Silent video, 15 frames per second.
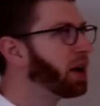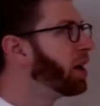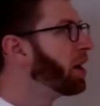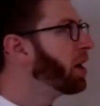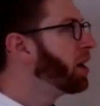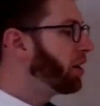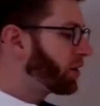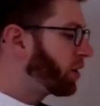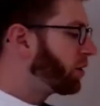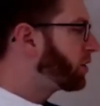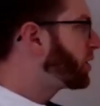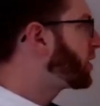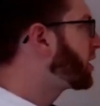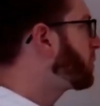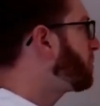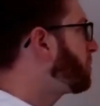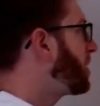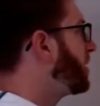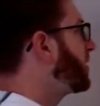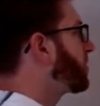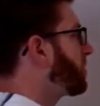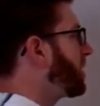So to speed these
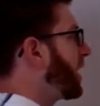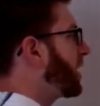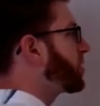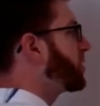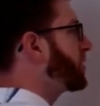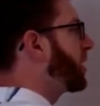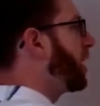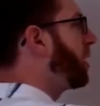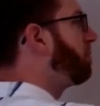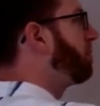reactions up,